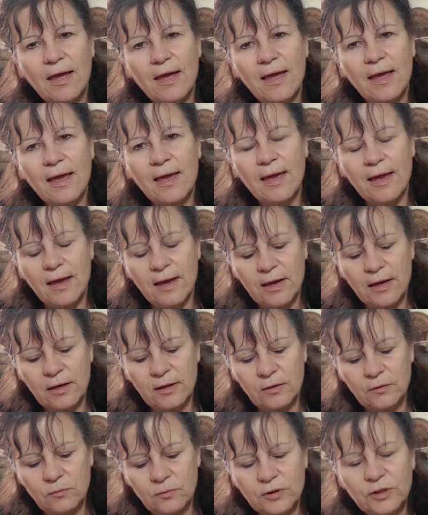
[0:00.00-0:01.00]

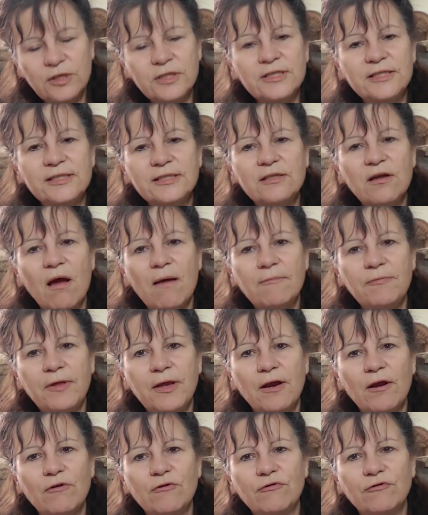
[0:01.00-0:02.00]
And we're going to stop
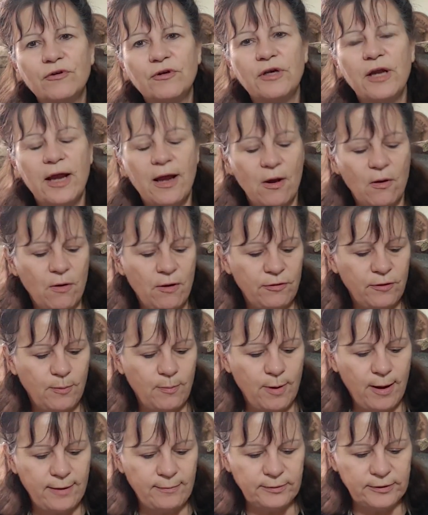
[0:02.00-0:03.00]
there for now on the
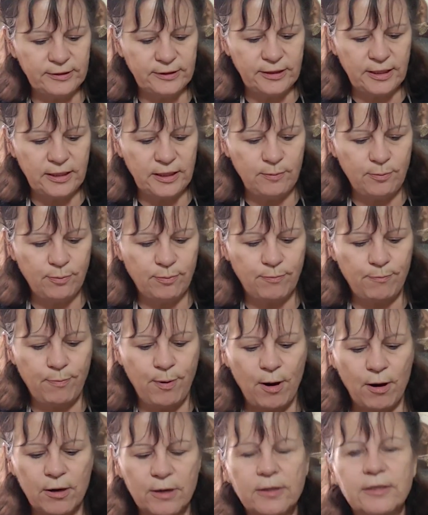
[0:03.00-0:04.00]
Bible study
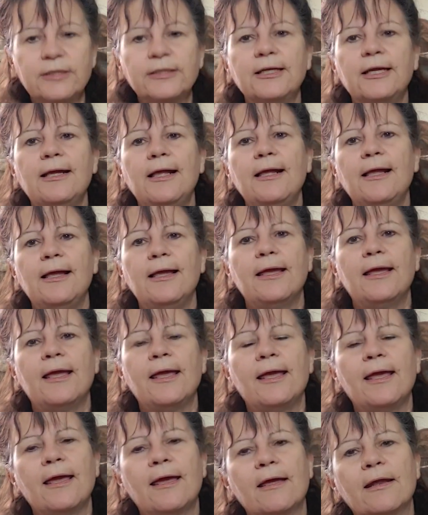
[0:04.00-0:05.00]
part.
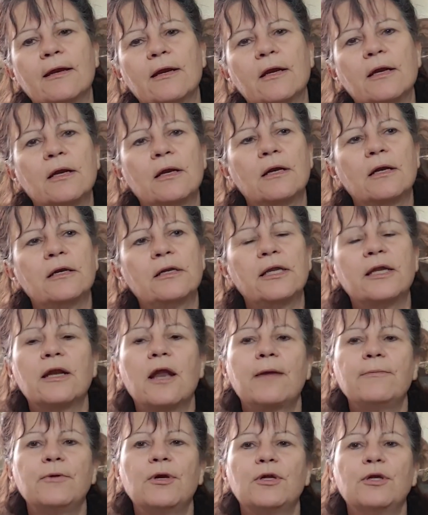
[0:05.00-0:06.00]
And then
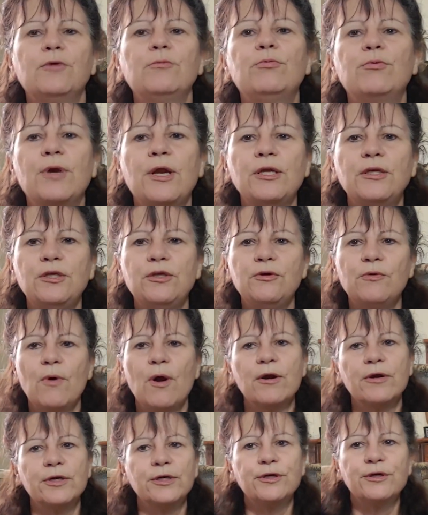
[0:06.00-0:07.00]
I'm going to bring you
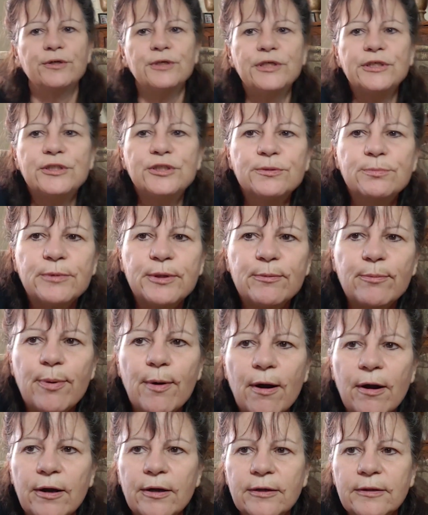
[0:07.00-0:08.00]
our encouragement
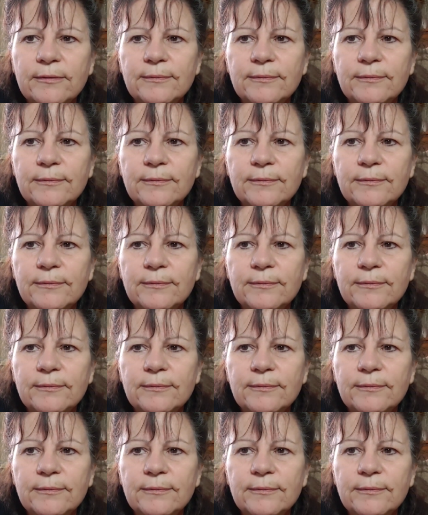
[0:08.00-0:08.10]
part.